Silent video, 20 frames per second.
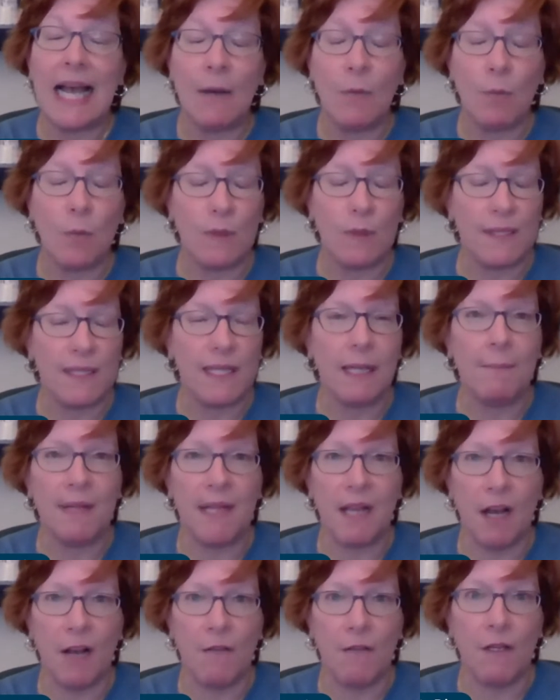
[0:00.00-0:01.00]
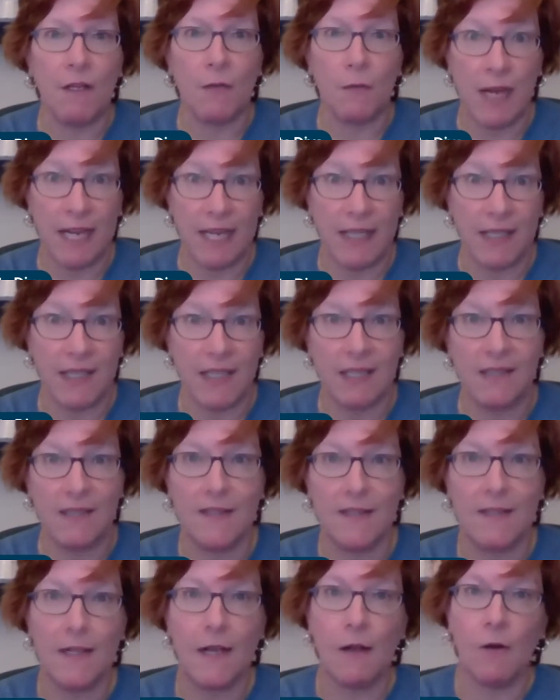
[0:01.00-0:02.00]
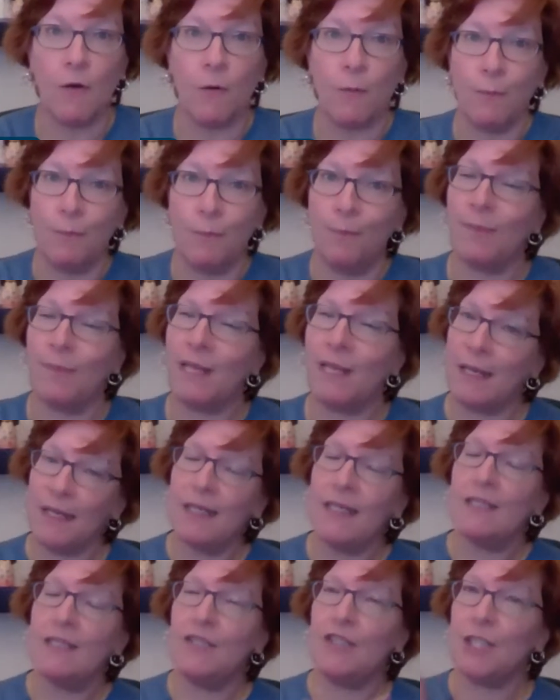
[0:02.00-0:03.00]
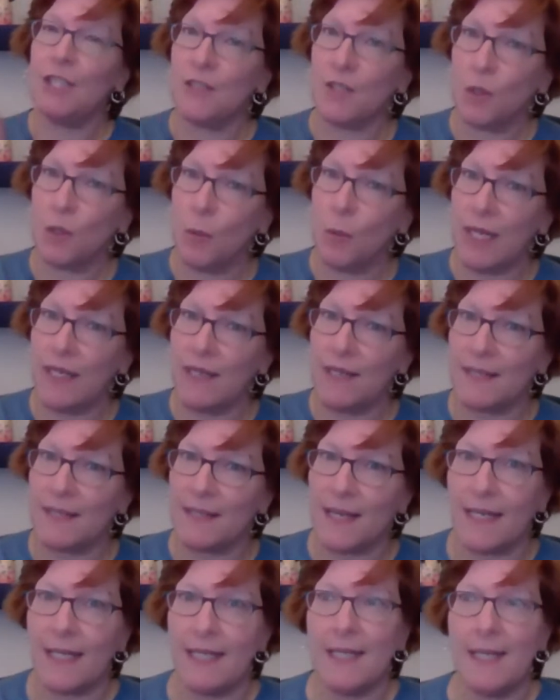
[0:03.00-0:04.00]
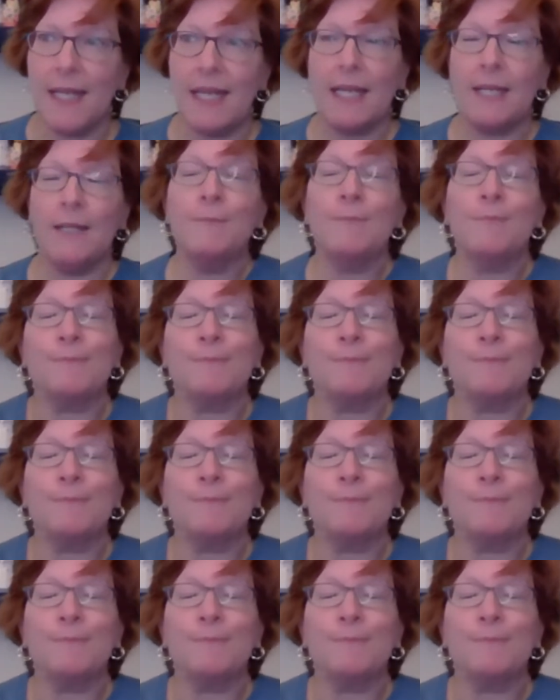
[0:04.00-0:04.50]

will send me off on a rant. So just quick aside there.